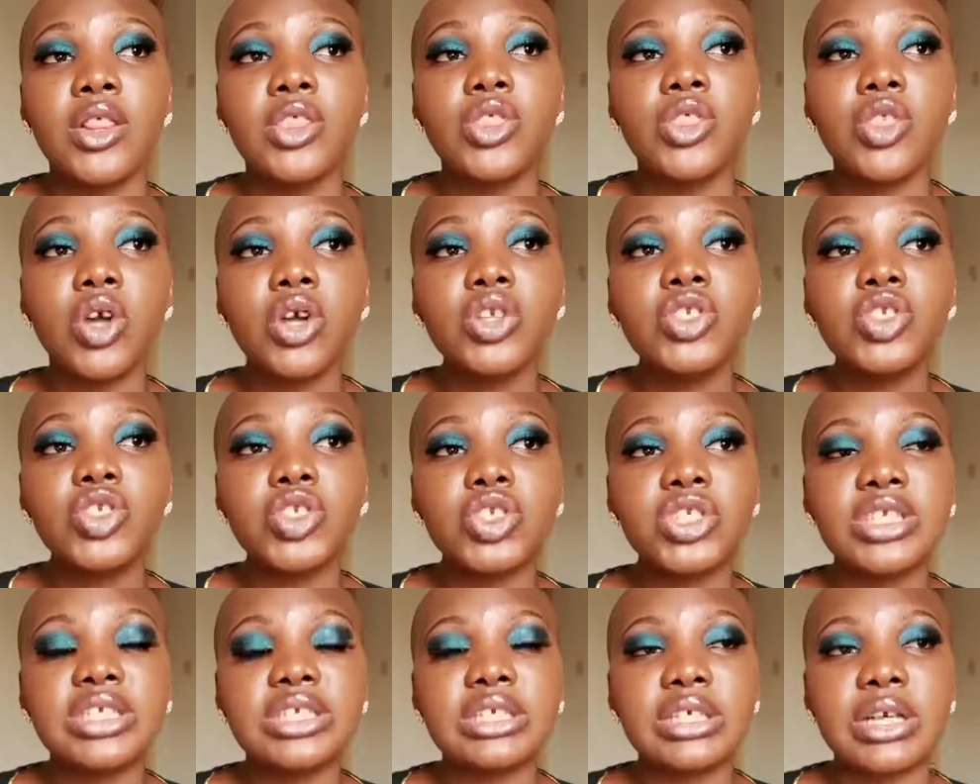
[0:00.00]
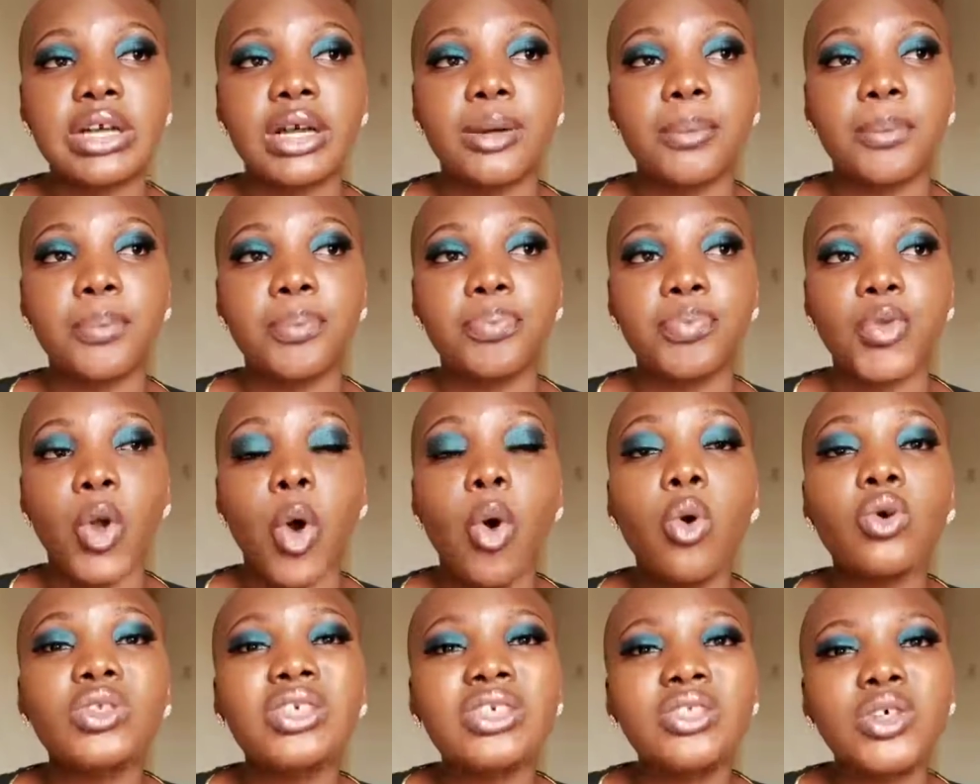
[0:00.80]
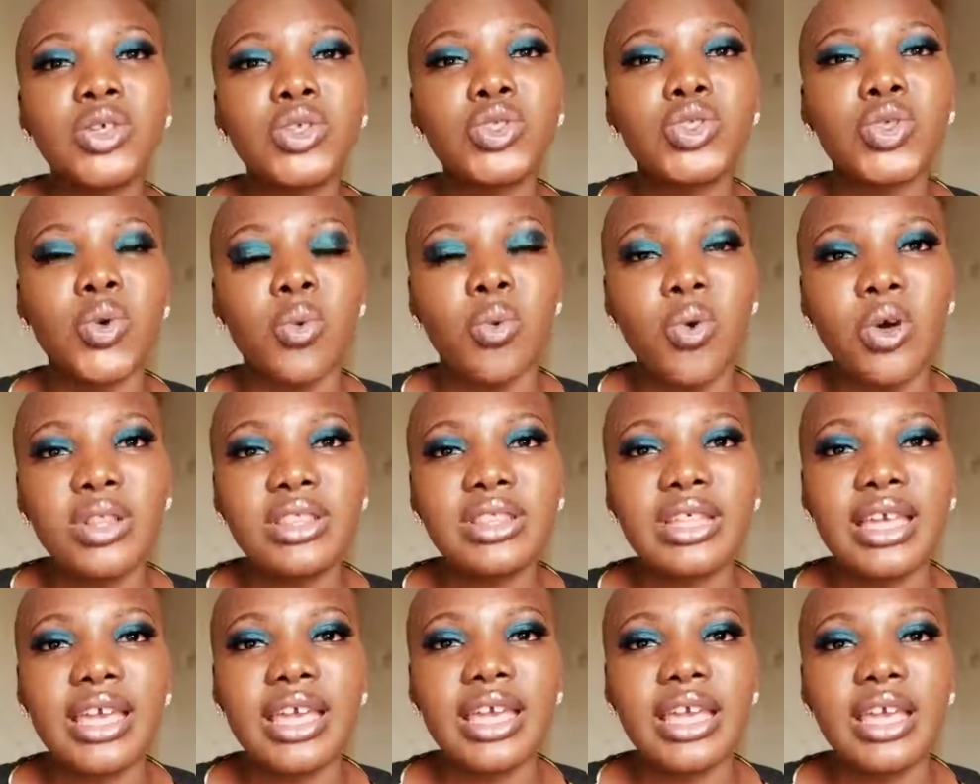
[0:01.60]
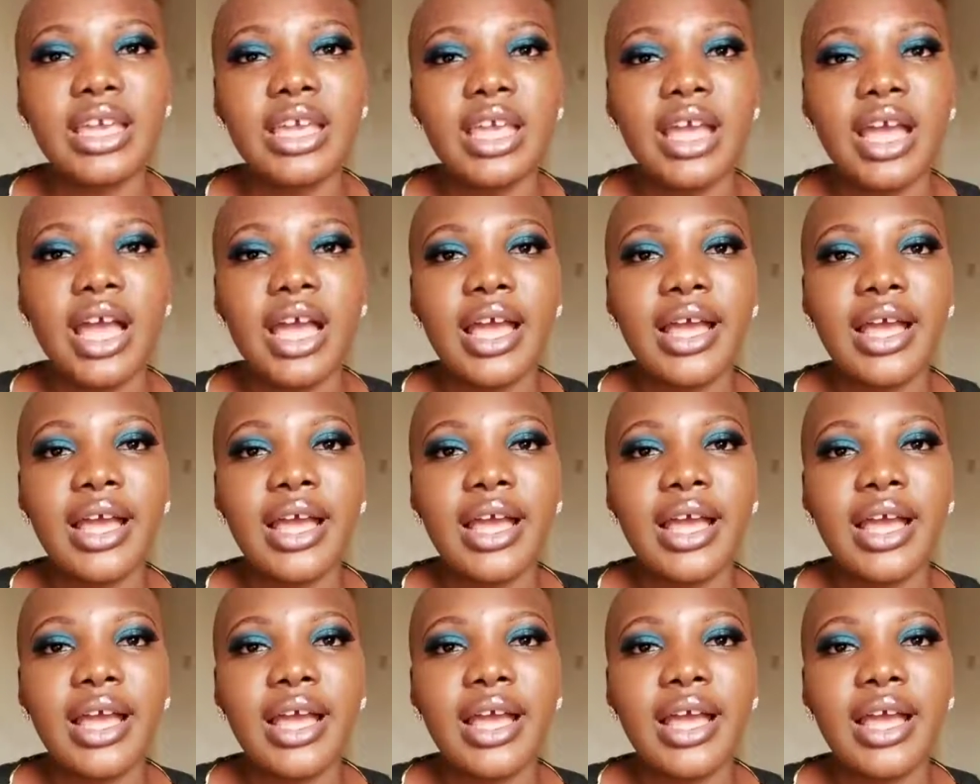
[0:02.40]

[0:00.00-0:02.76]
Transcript: not just holding on to what they